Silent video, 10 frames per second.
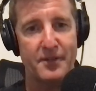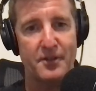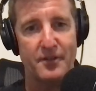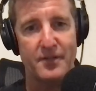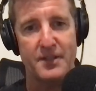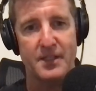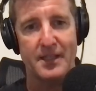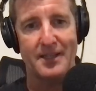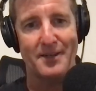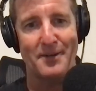
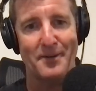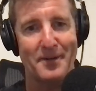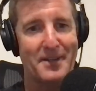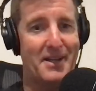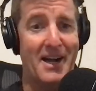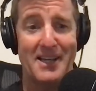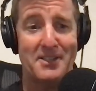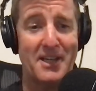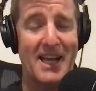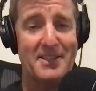university, I
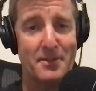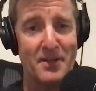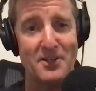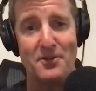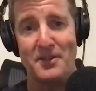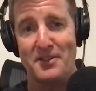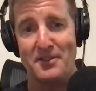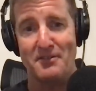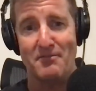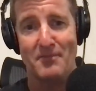actually had some injuries
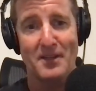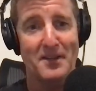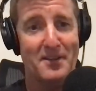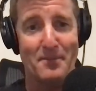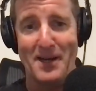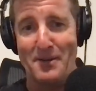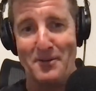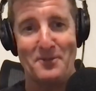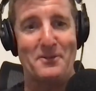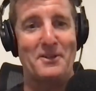and the money
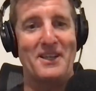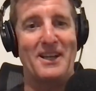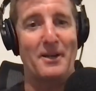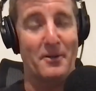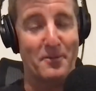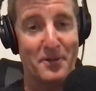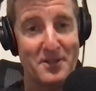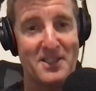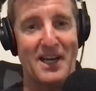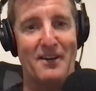wasn't rolling in and it
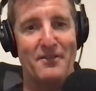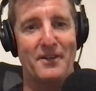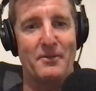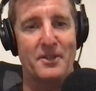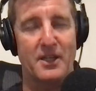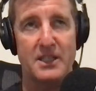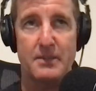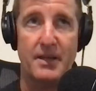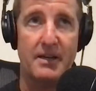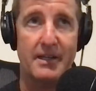was tough. And it was nice
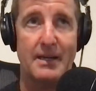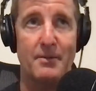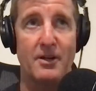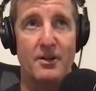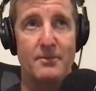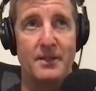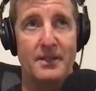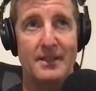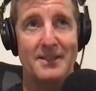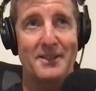to be able to come home and,
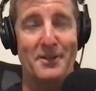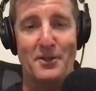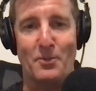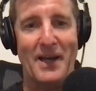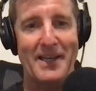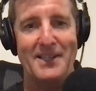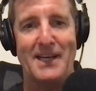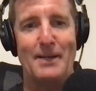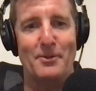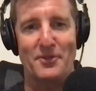I was waiting
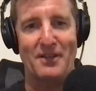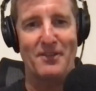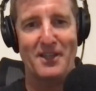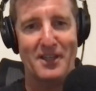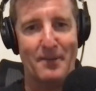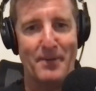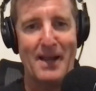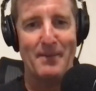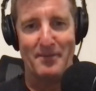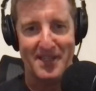tables and everything and I
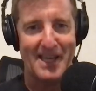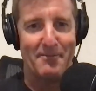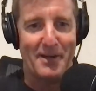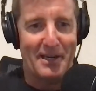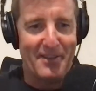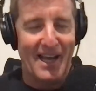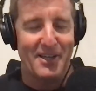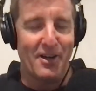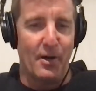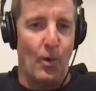pay mum and dad rent that
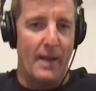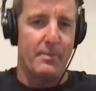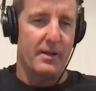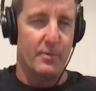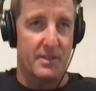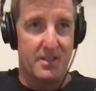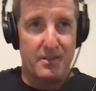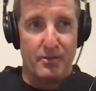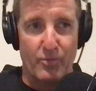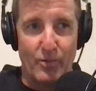kind of way, but it was
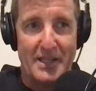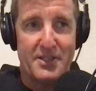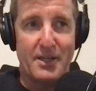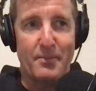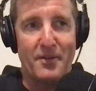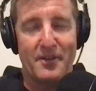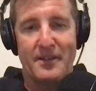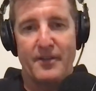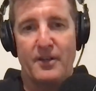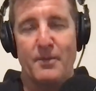still way cheaper than
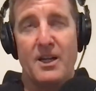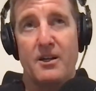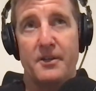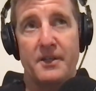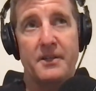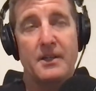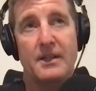living on my own. And,